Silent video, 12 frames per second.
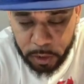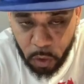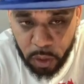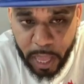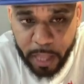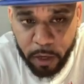and
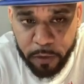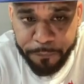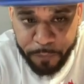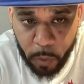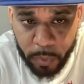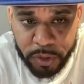all that could
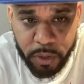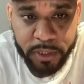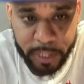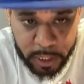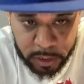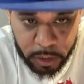fuck with your
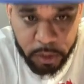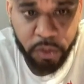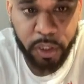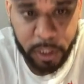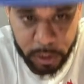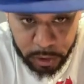intestines,
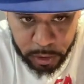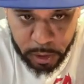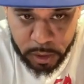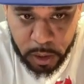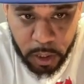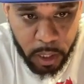your
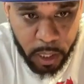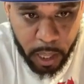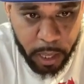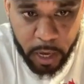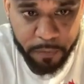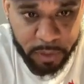kidneys,
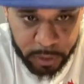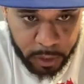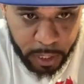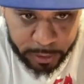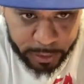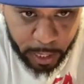and everything.
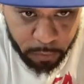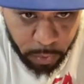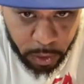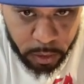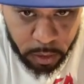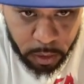Long term,
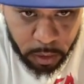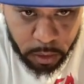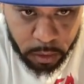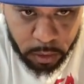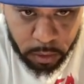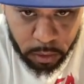long term, it
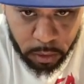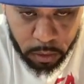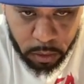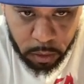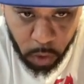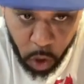could give you
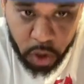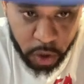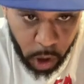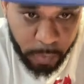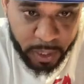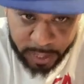stomach
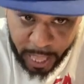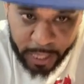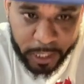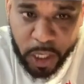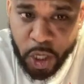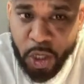issues. term,
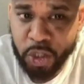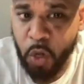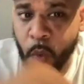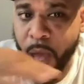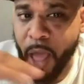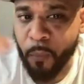exactly.
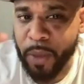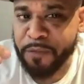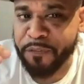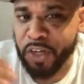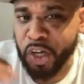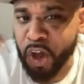So why
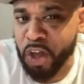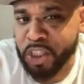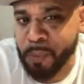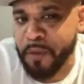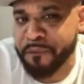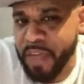wait for the long
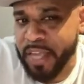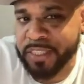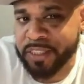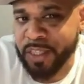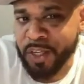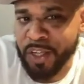term
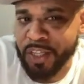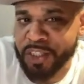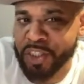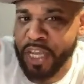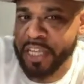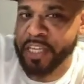effects?
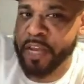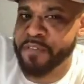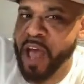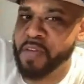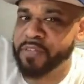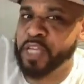10 year,
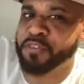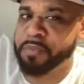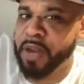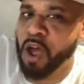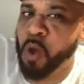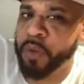five years from
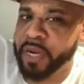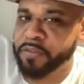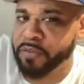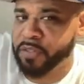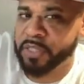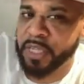now,
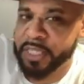whenever